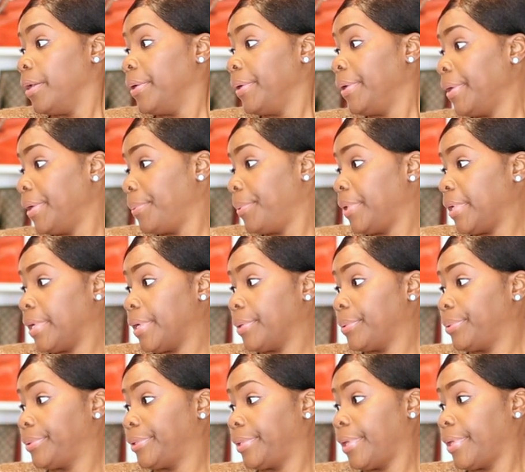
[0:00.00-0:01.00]
Uh, what
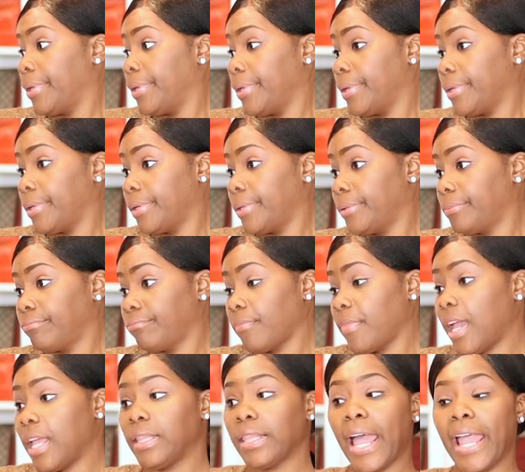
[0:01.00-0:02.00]
else?
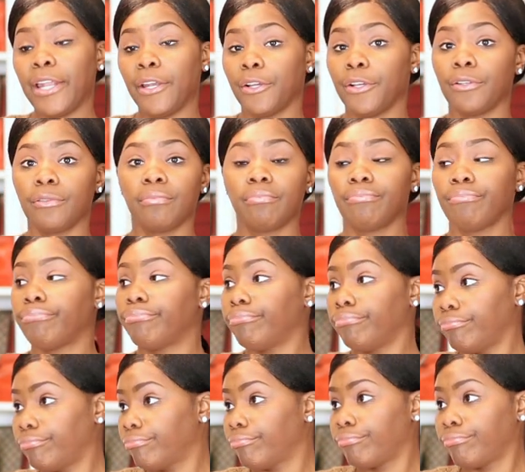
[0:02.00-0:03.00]
A lighter
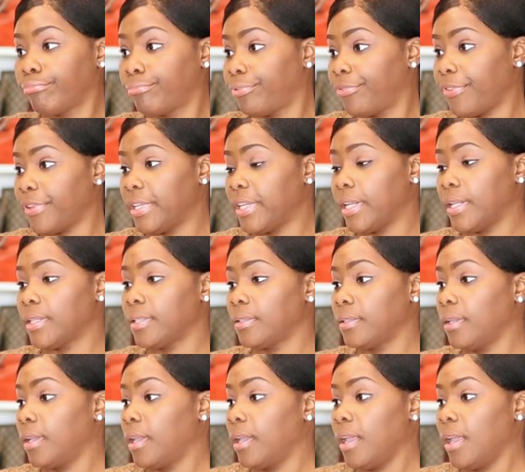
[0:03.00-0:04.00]

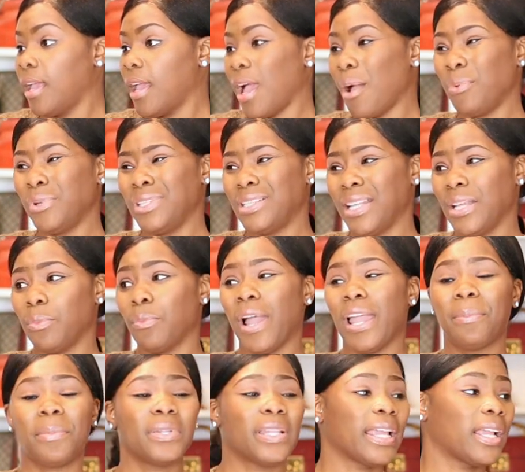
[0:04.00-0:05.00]
freaking, I want to say
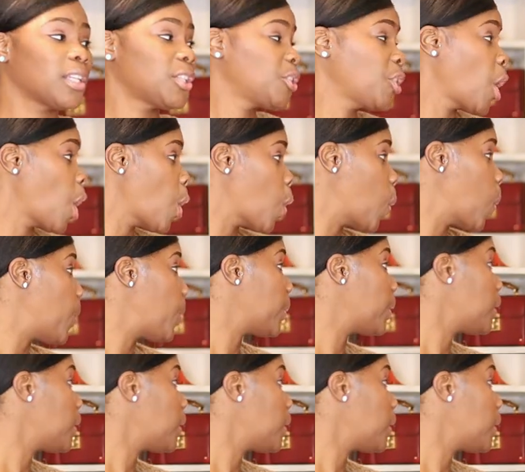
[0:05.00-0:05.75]
white, but like a taupe.